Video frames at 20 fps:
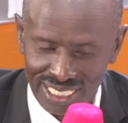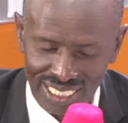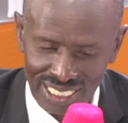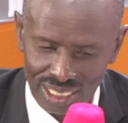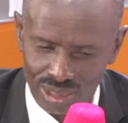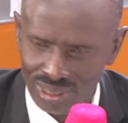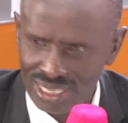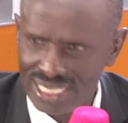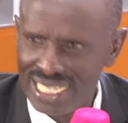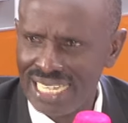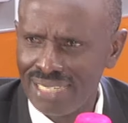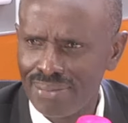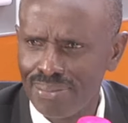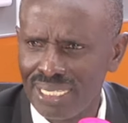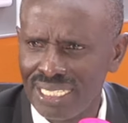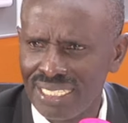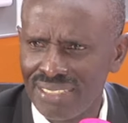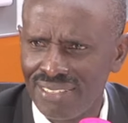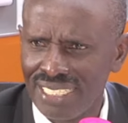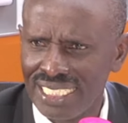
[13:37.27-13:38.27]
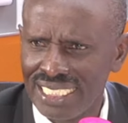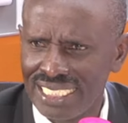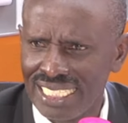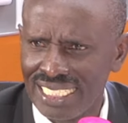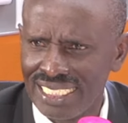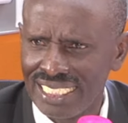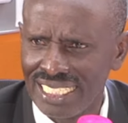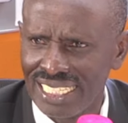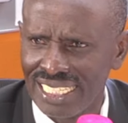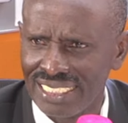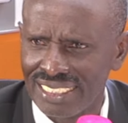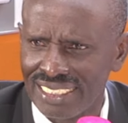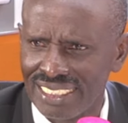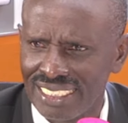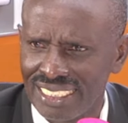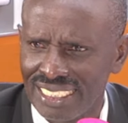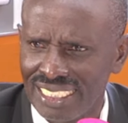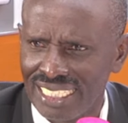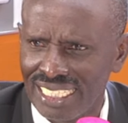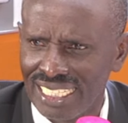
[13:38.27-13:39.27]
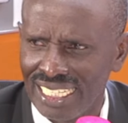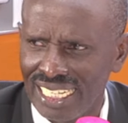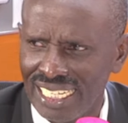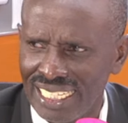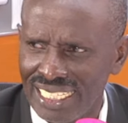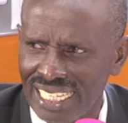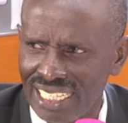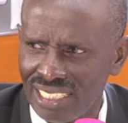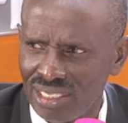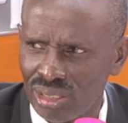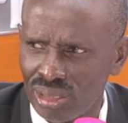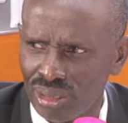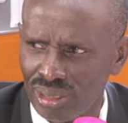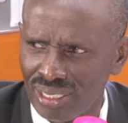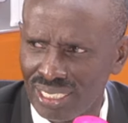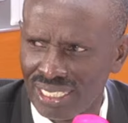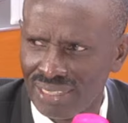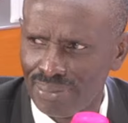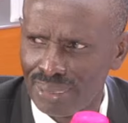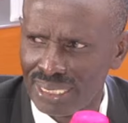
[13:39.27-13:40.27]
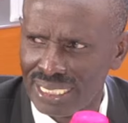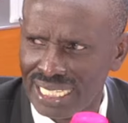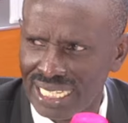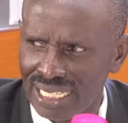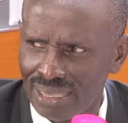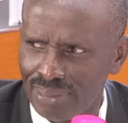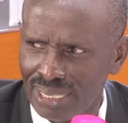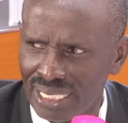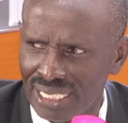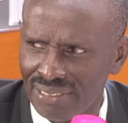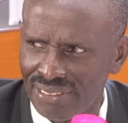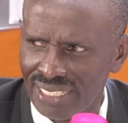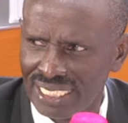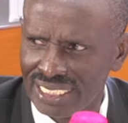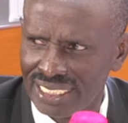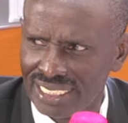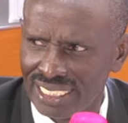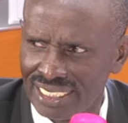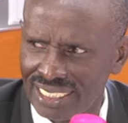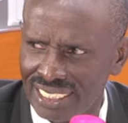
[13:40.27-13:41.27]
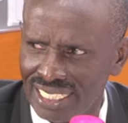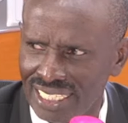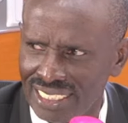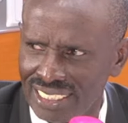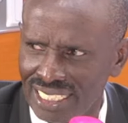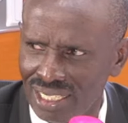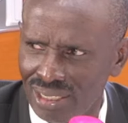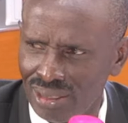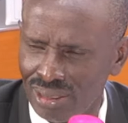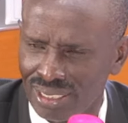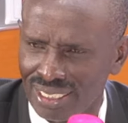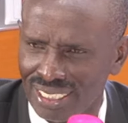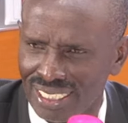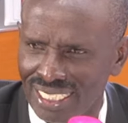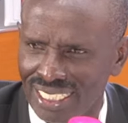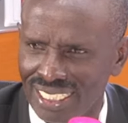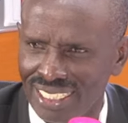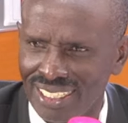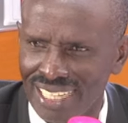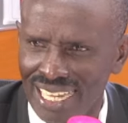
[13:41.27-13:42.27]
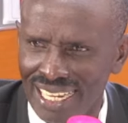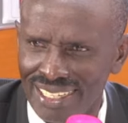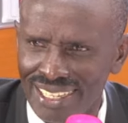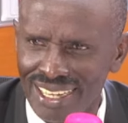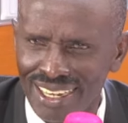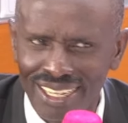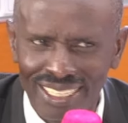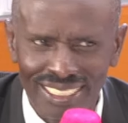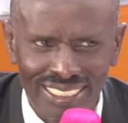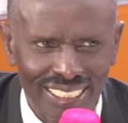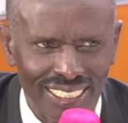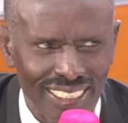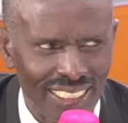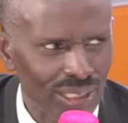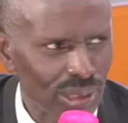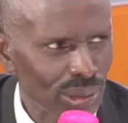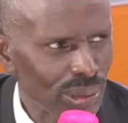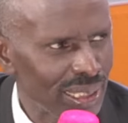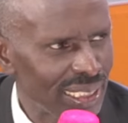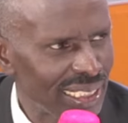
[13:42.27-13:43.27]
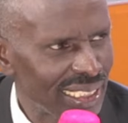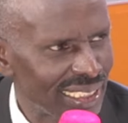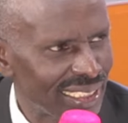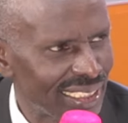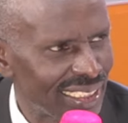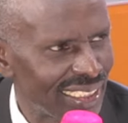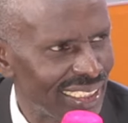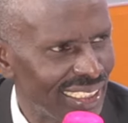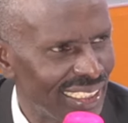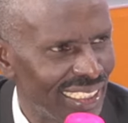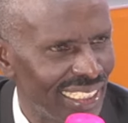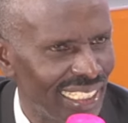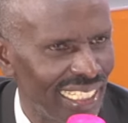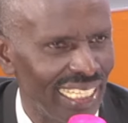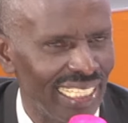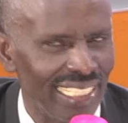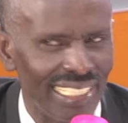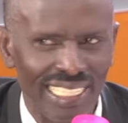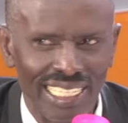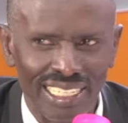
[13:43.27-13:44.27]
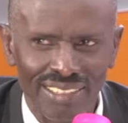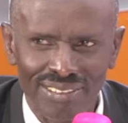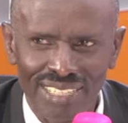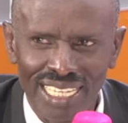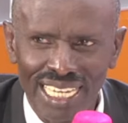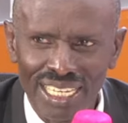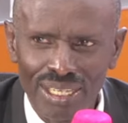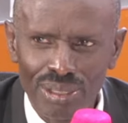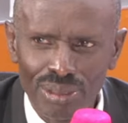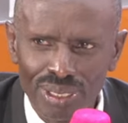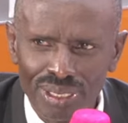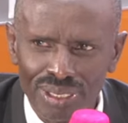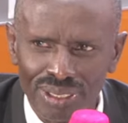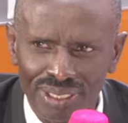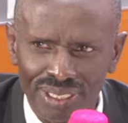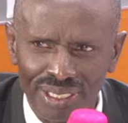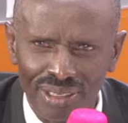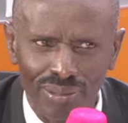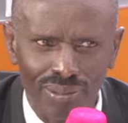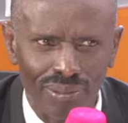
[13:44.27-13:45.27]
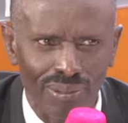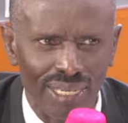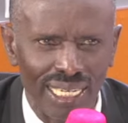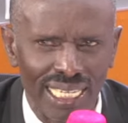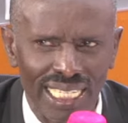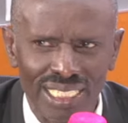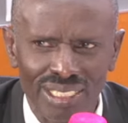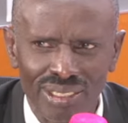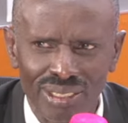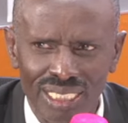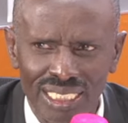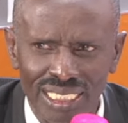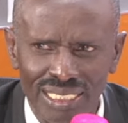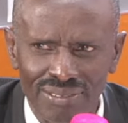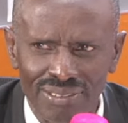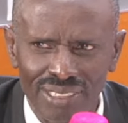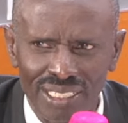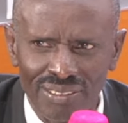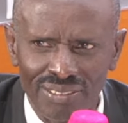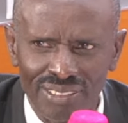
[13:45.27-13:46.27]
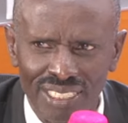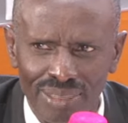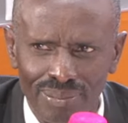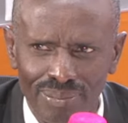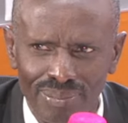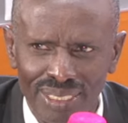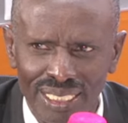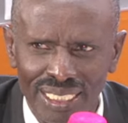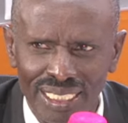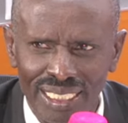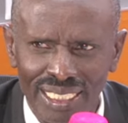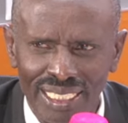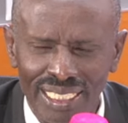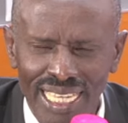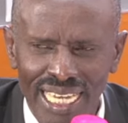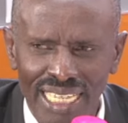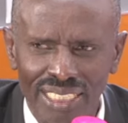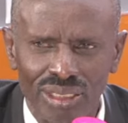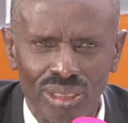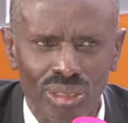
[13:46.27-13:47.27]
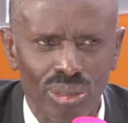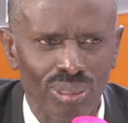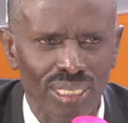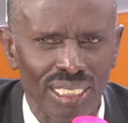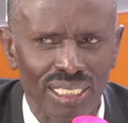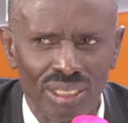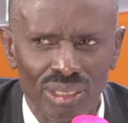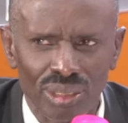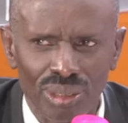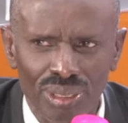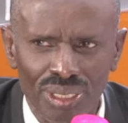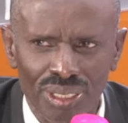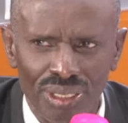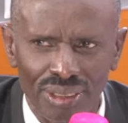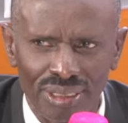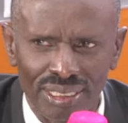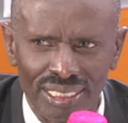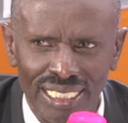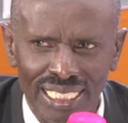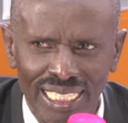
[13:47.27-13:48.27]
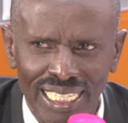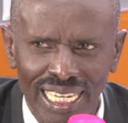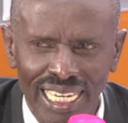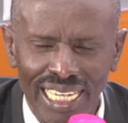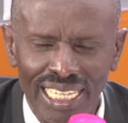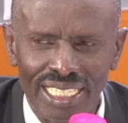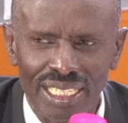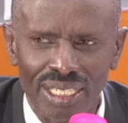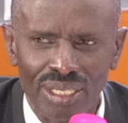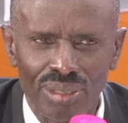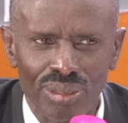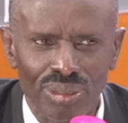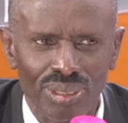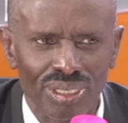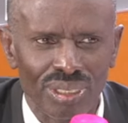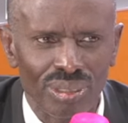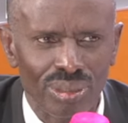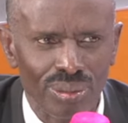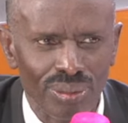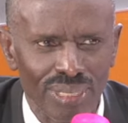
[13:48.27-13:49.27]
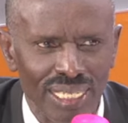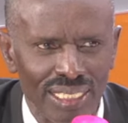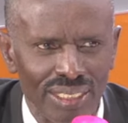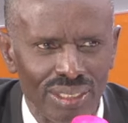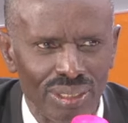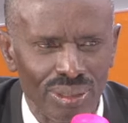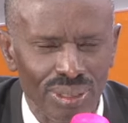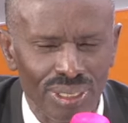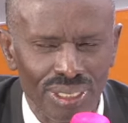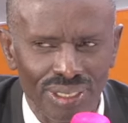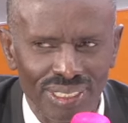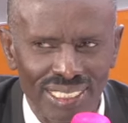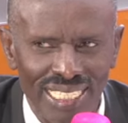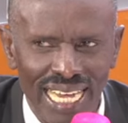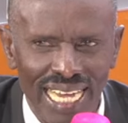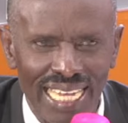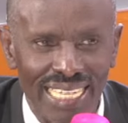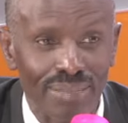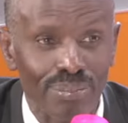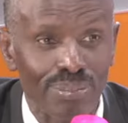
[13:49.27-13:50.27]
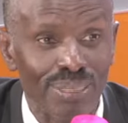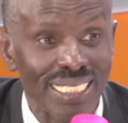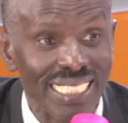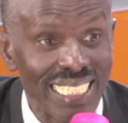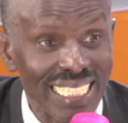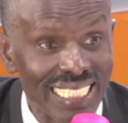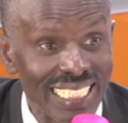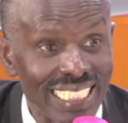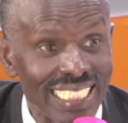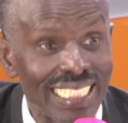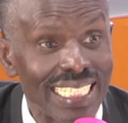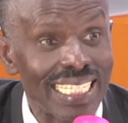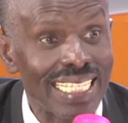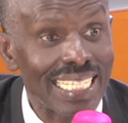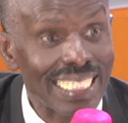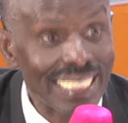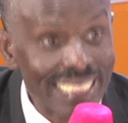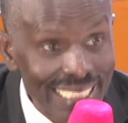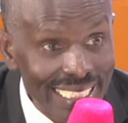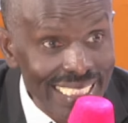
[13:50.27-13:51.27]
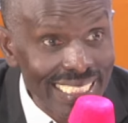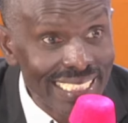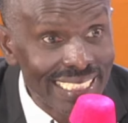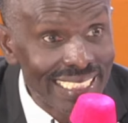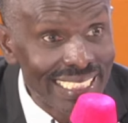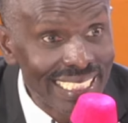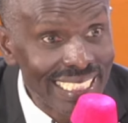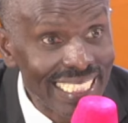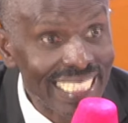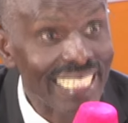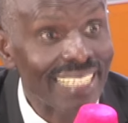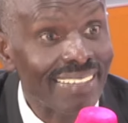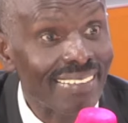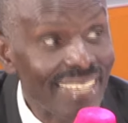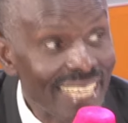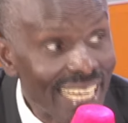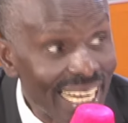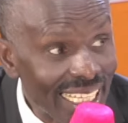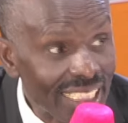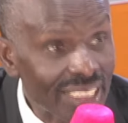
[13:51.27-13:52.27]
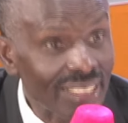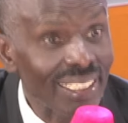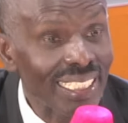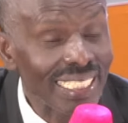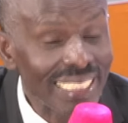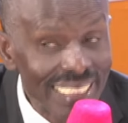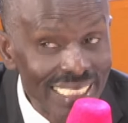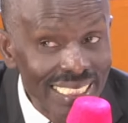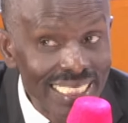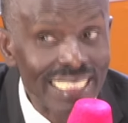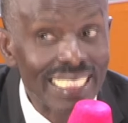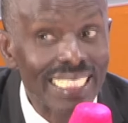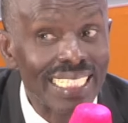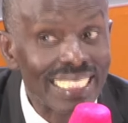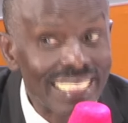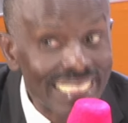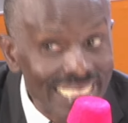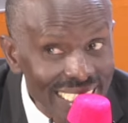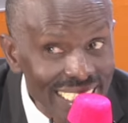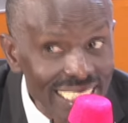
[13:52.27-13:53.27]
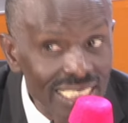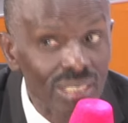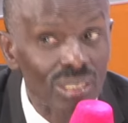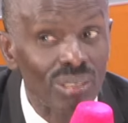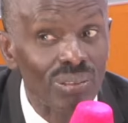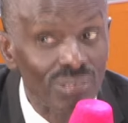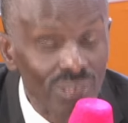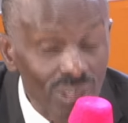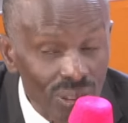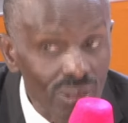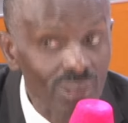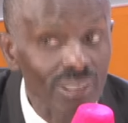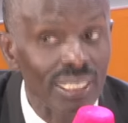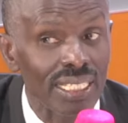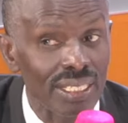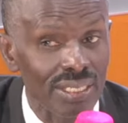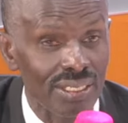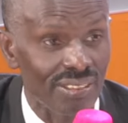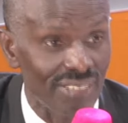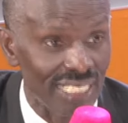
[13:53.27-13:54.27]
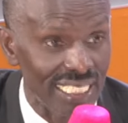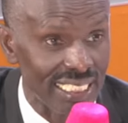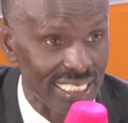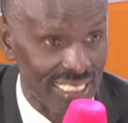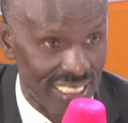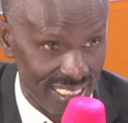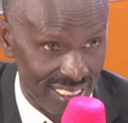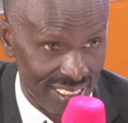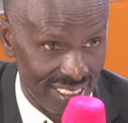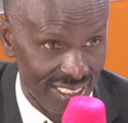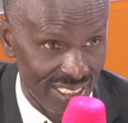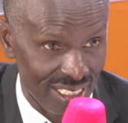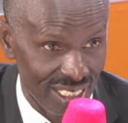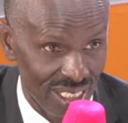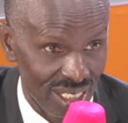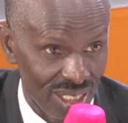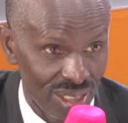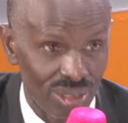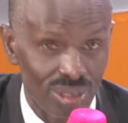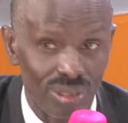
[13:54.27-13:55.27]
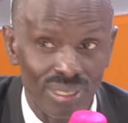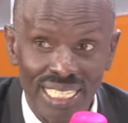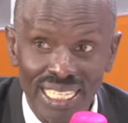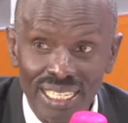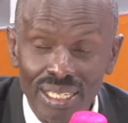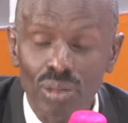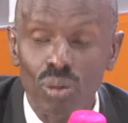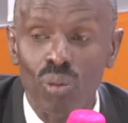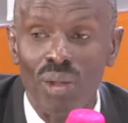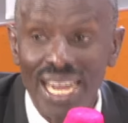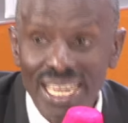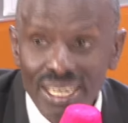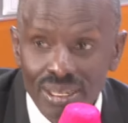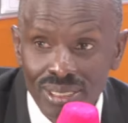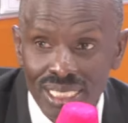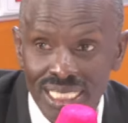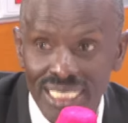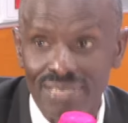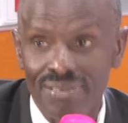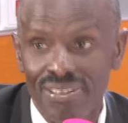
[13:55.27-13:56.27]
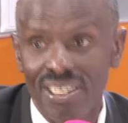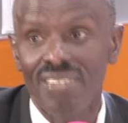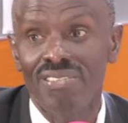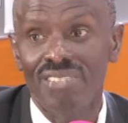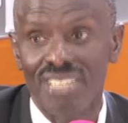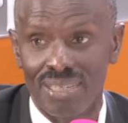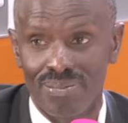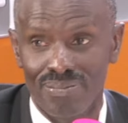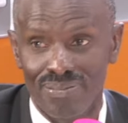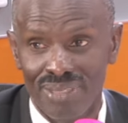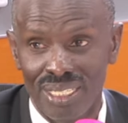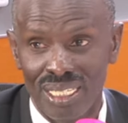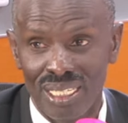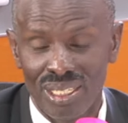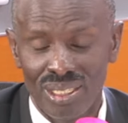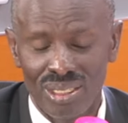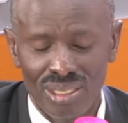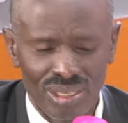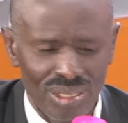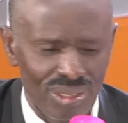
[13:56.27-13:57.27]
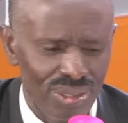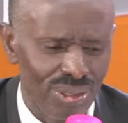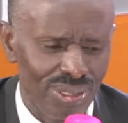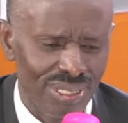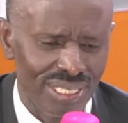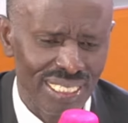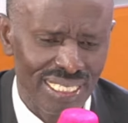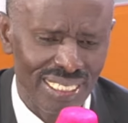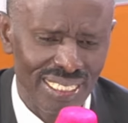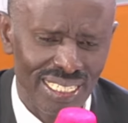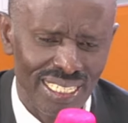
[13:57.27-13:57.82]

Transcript: It was done by the vice-chancellors. So, and that should not have been done by the vice-chancellors alone. That the lecturers who teach, and they have their union. Why not involve them? There are students' unions, yeah. and the u students' unions are represented in the Senate. Yeah. They actually sit in the Senate of all the universities. So then why not involve them? You, you see...